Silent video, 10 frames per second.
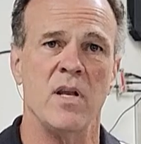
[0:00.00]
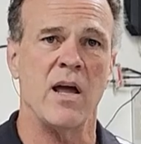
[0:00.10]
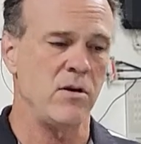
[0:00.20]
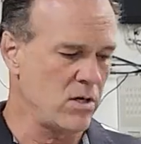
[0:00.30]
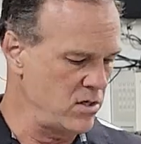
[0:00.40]

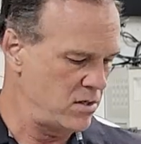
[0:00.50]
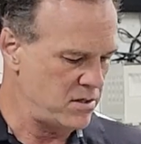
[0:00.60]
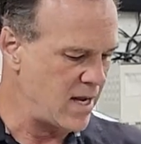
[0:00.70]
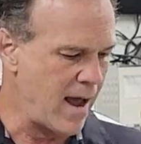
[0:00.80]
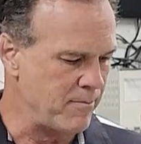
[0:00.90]
now you can
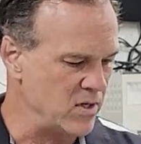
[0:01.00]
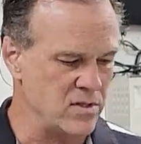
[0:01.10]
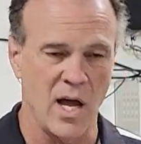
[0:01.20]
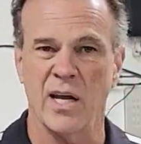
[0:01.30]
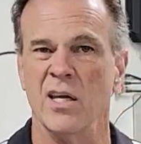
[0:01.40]
just tap the
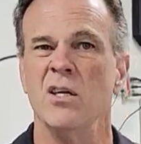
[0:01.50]
socket.